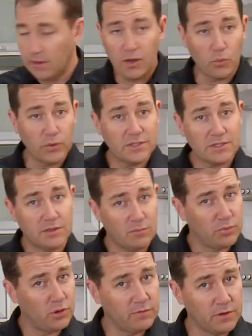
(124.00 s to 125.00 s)
a whisk,
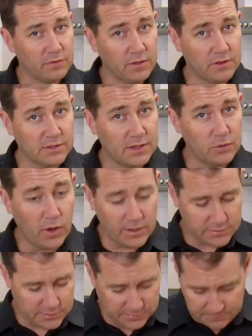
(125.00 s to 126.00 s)
perfect for those egg
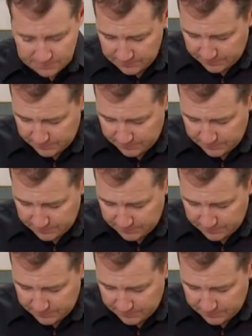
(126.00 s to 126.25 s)
whites,